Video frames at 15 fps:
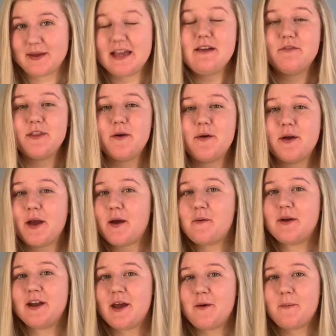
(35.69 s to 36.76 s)
Even though I'm
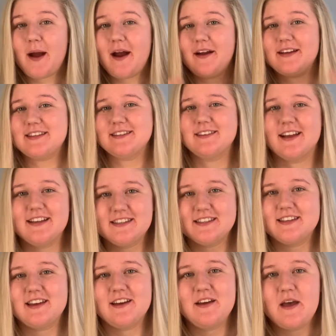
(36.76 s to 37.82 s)
going nowhere, it's nice
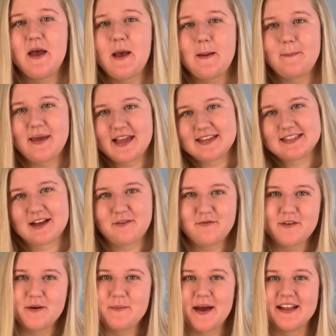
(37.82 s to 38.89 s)
to make yourself
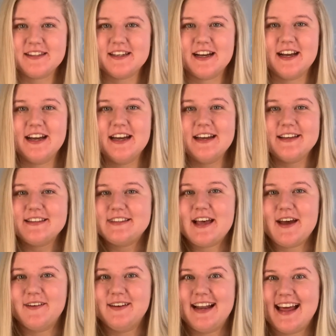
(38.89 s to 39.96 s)
feel better.
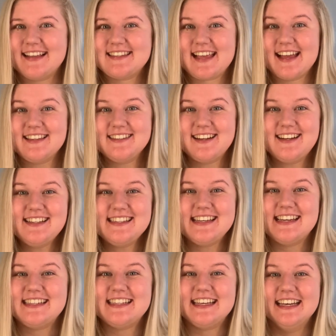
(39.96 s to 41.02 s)
So let's get
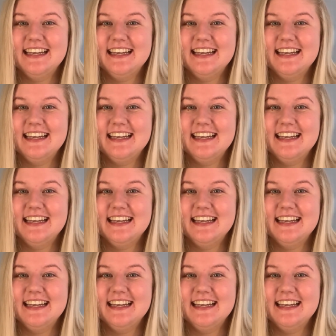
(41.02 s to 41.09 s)
started.